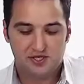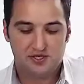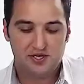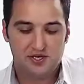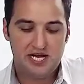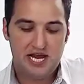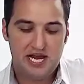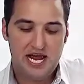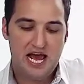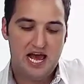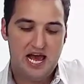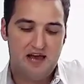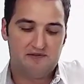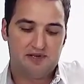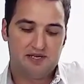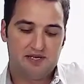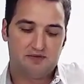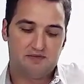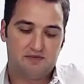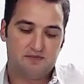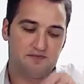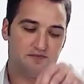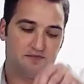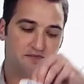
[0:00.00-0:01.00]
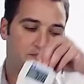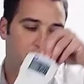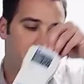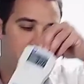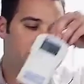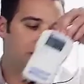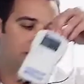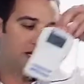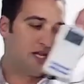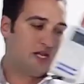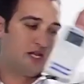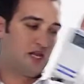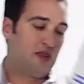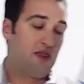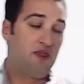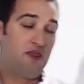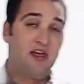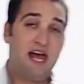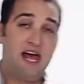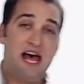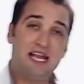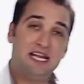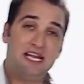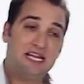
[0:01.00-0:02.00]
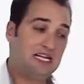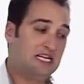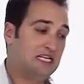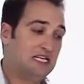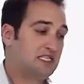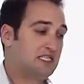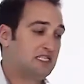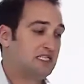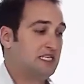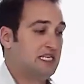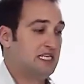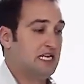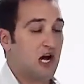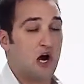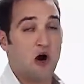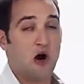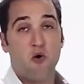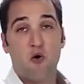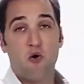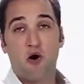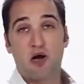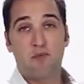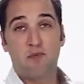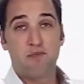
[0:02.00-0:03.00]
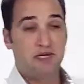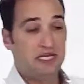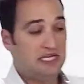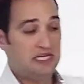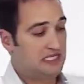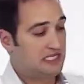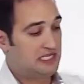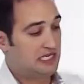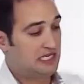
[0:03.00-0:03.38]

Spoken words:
So there you have it. That is the ORP